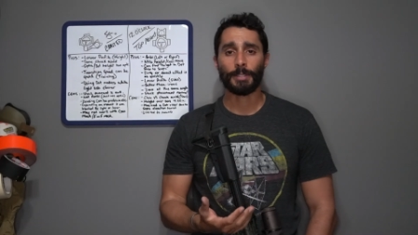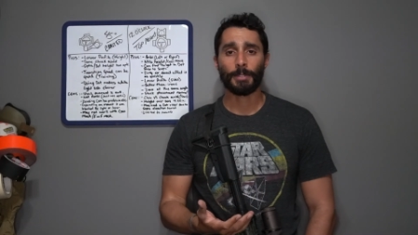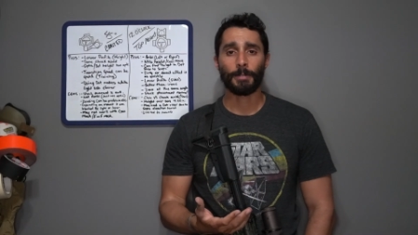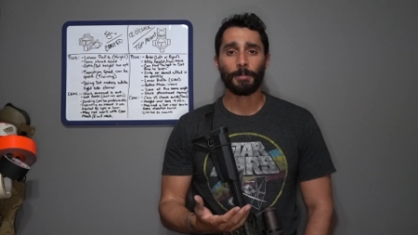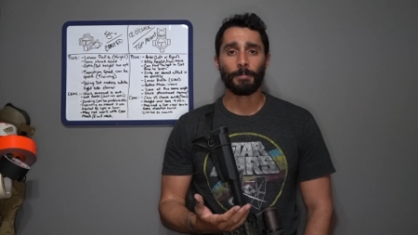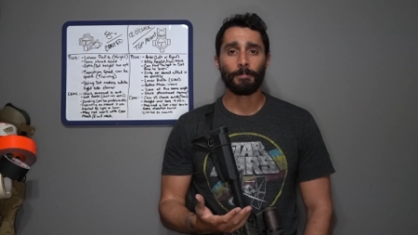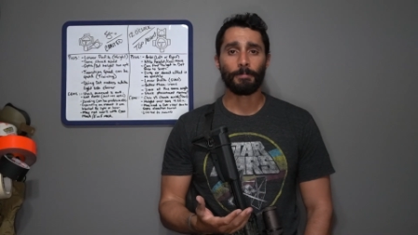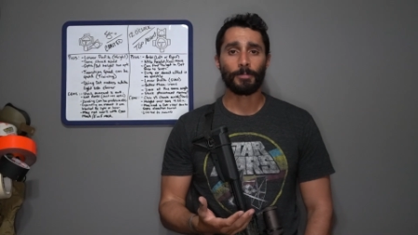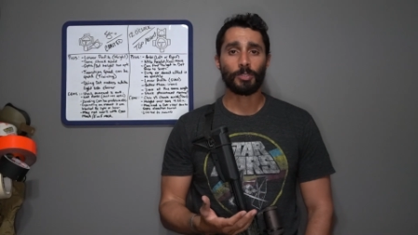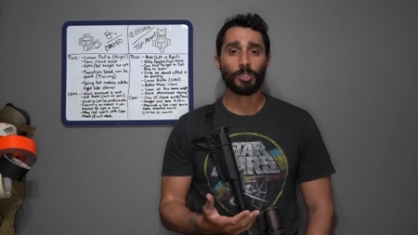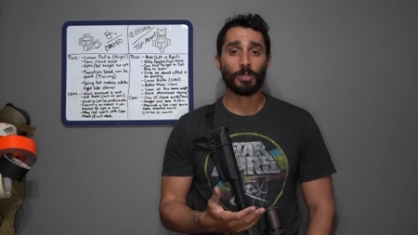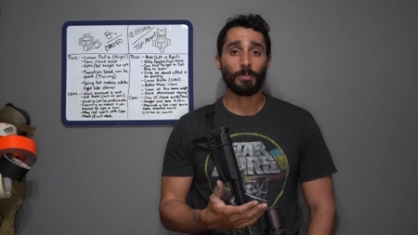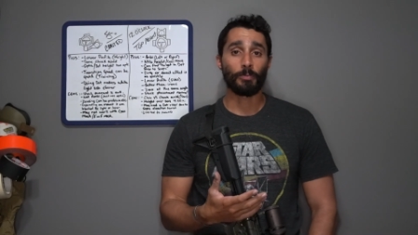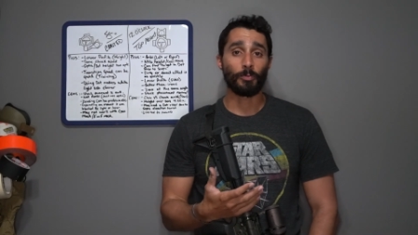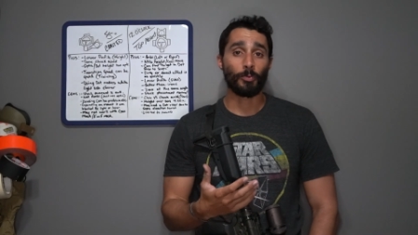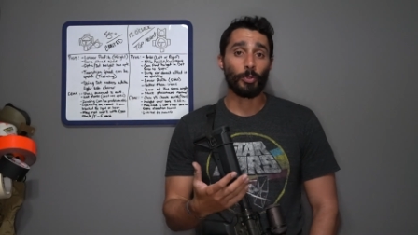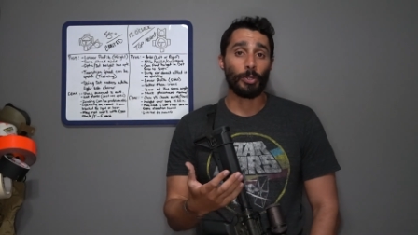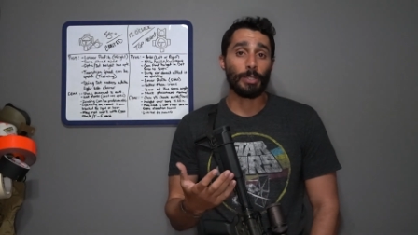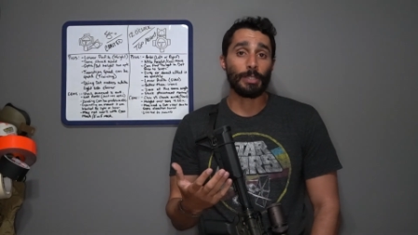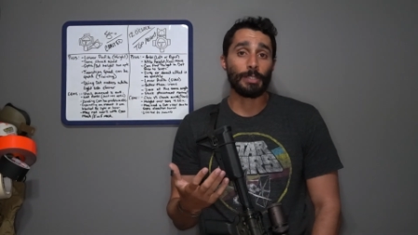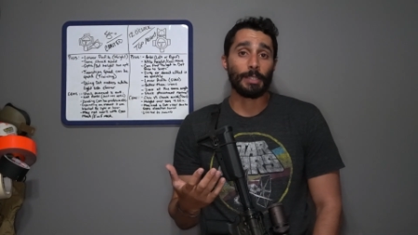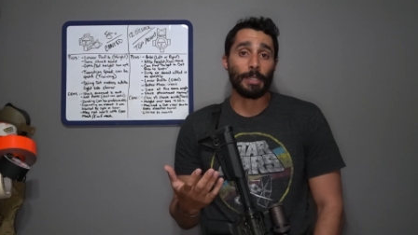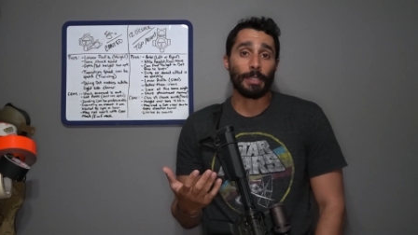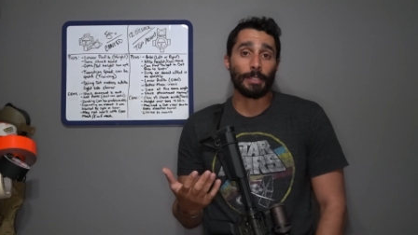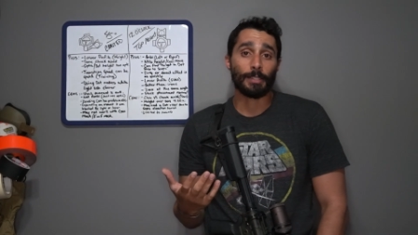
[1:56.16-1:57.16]
some
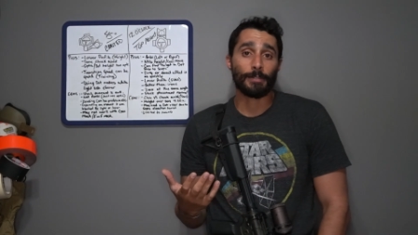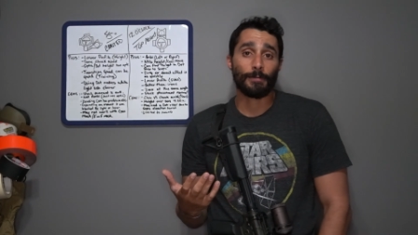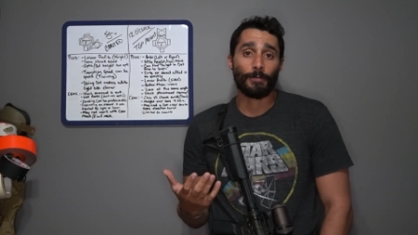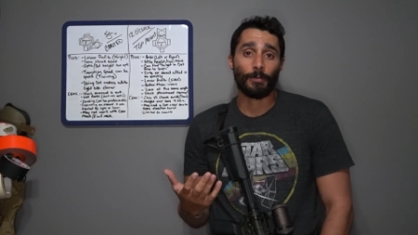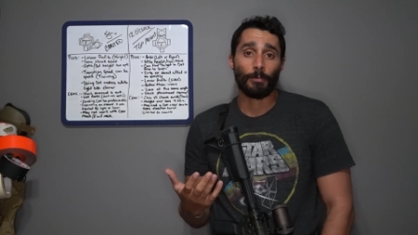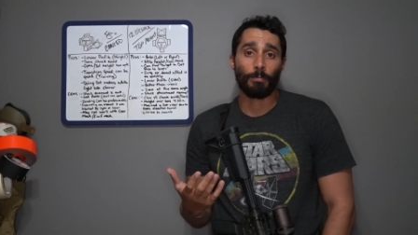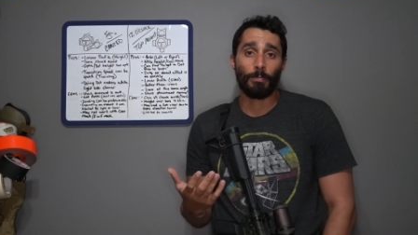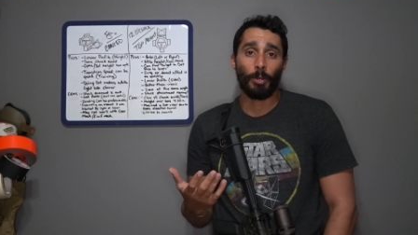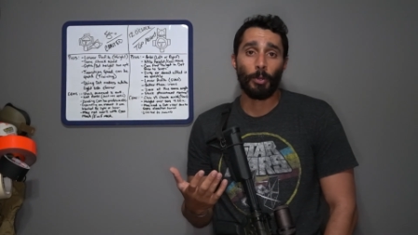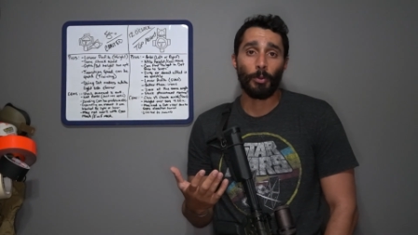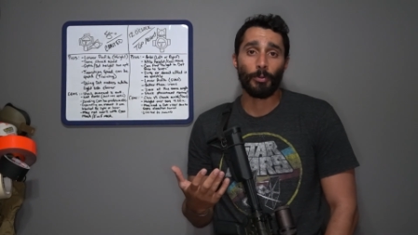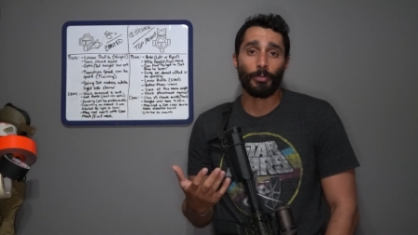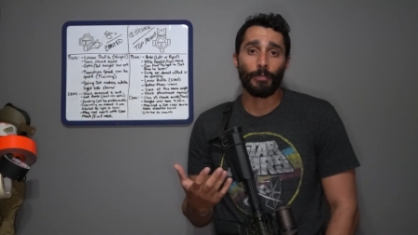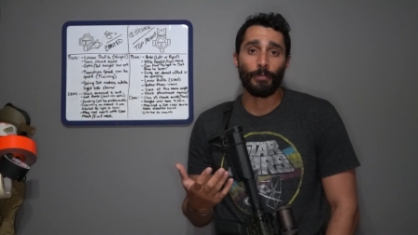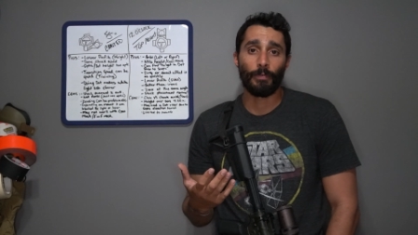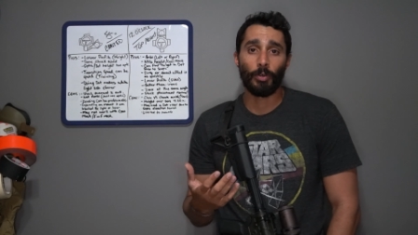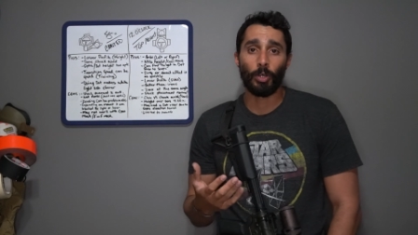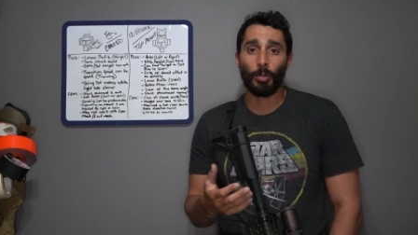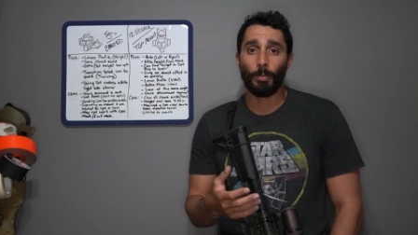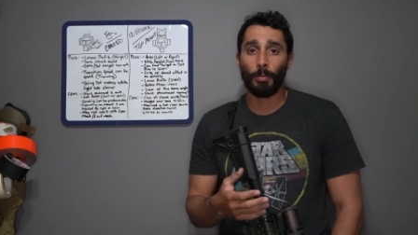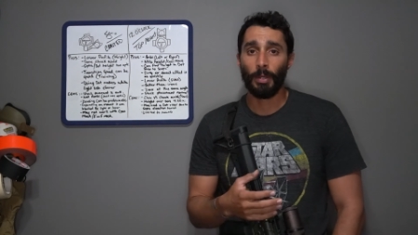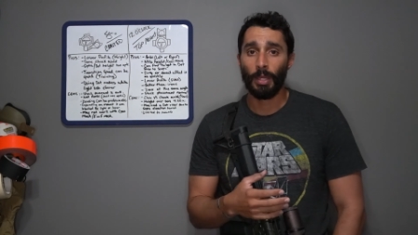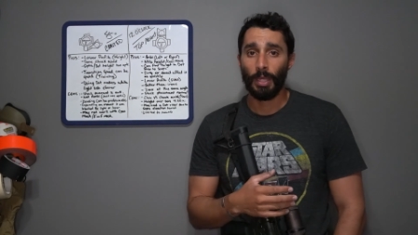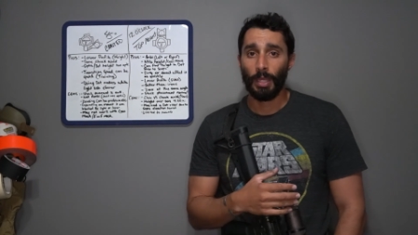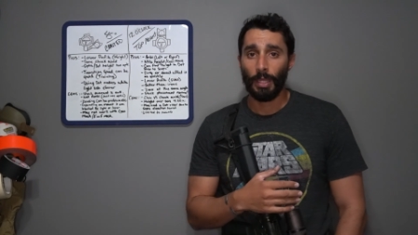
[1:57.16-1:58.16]
reasonings for both of
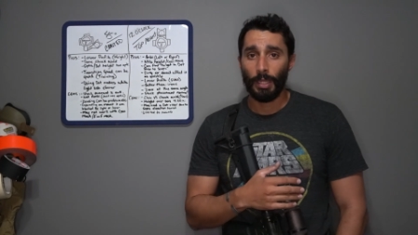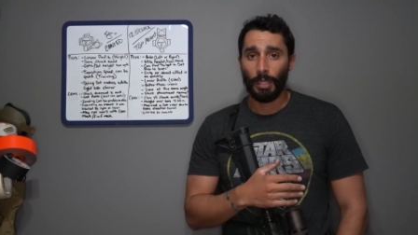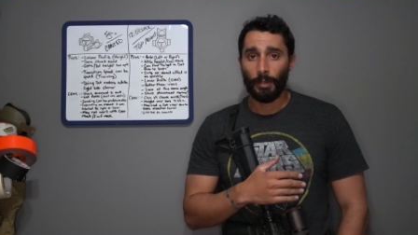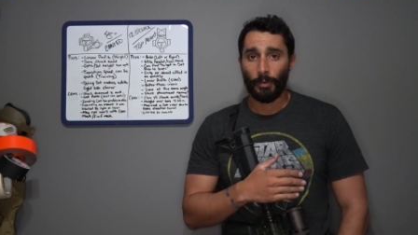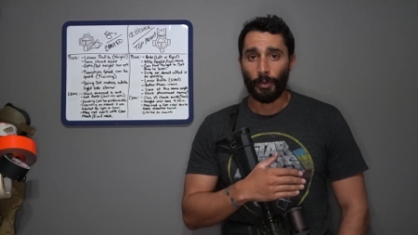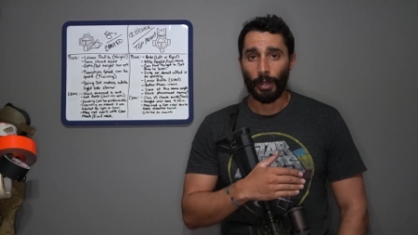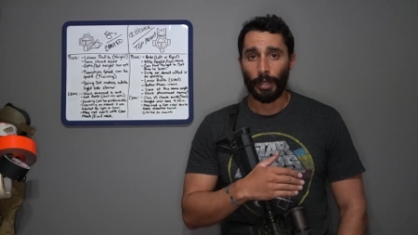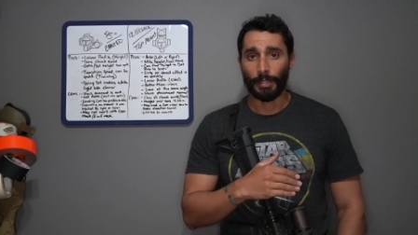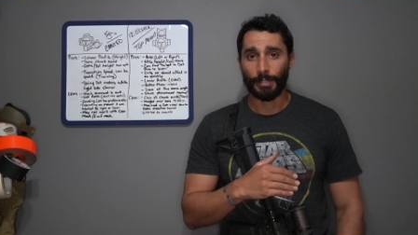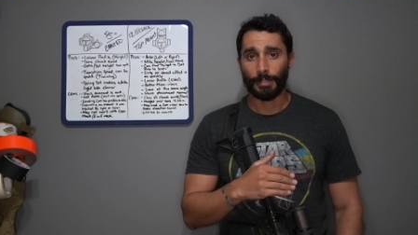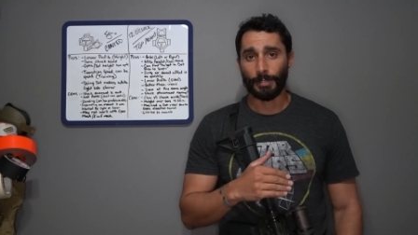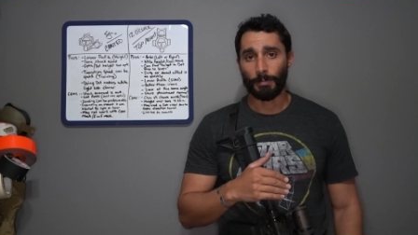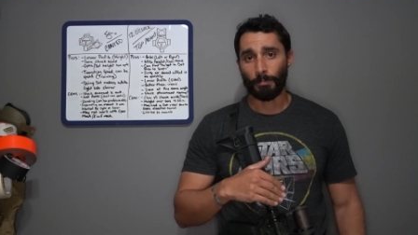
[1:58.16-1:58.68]
them, right?